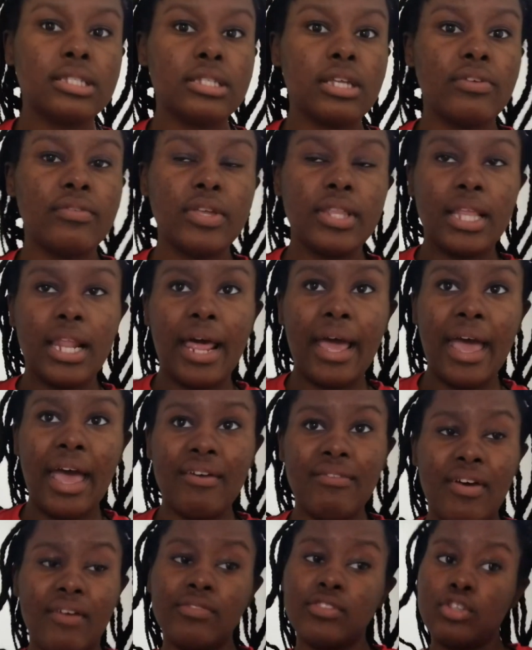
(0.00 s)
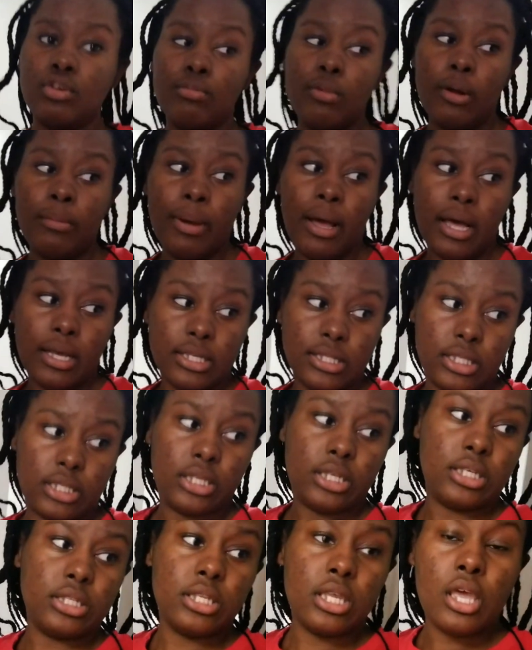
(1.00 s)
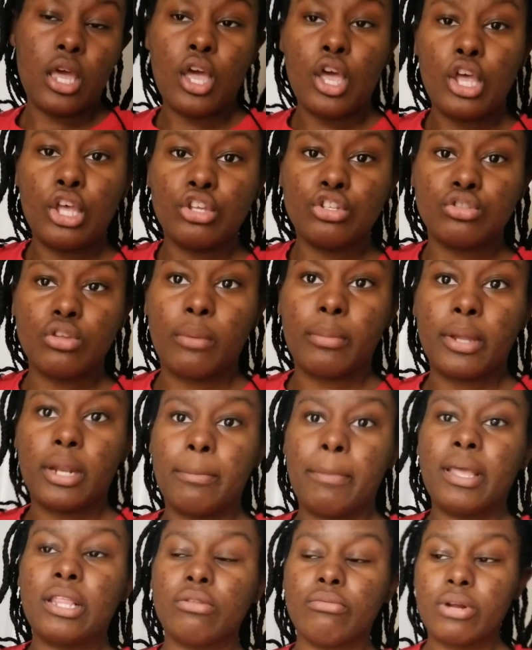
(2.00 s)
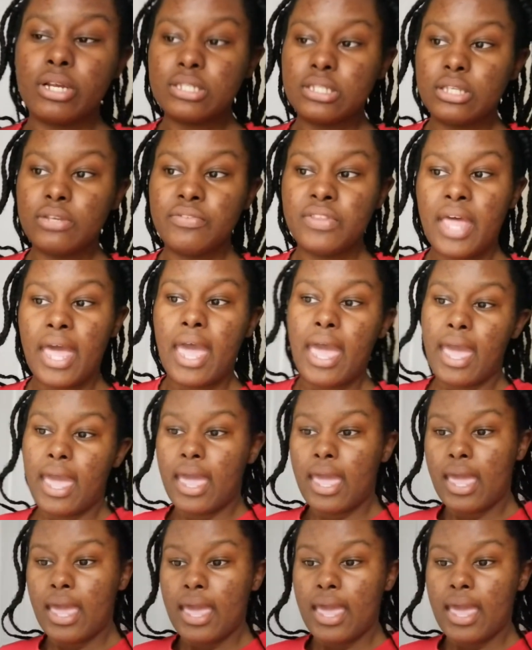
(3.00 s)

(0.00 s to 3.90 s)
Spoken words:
of it that I have. I have two more boxes, so I'm gonna make the rest of that.